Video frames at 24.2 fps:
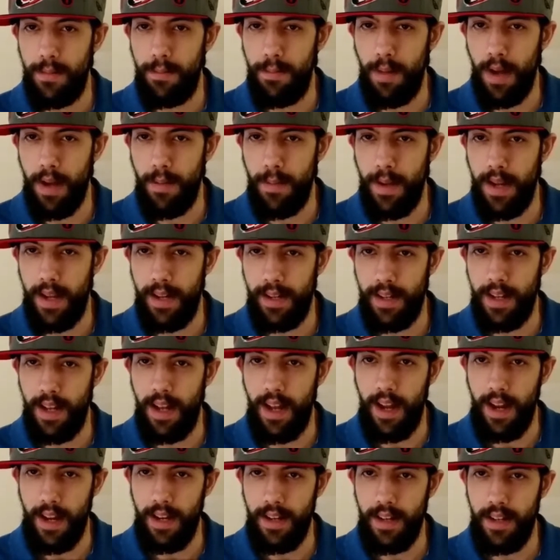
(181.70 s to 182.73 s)
by
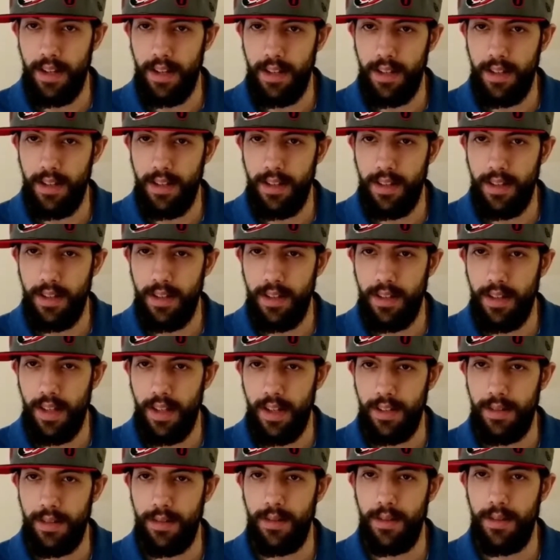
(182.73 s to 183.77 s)
mankind, that
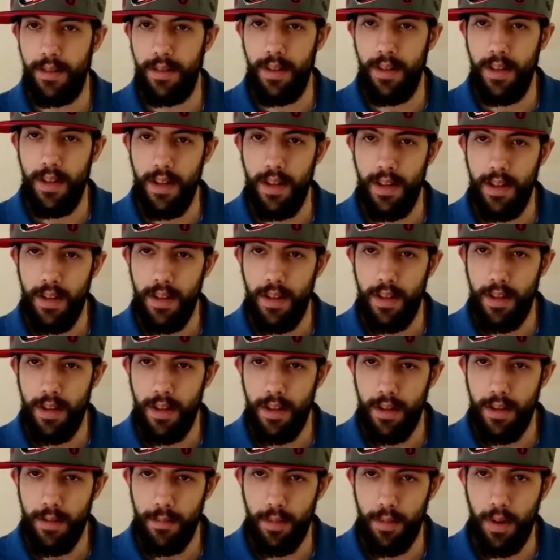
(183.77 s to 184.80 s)
has
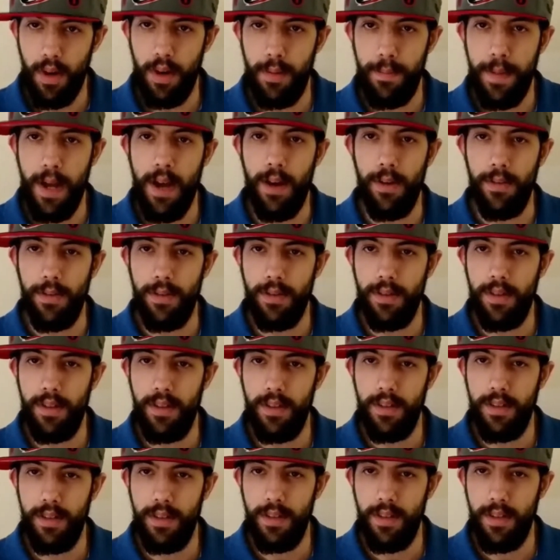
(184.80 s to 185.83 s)
brought about
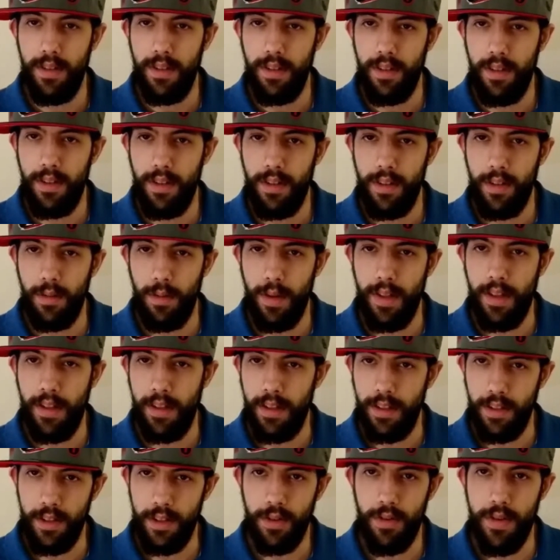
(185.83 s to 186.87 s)
the way that
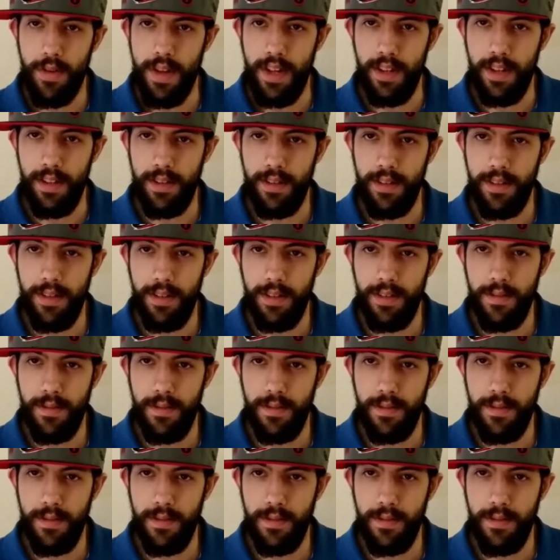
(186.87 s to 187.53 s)
this tree is.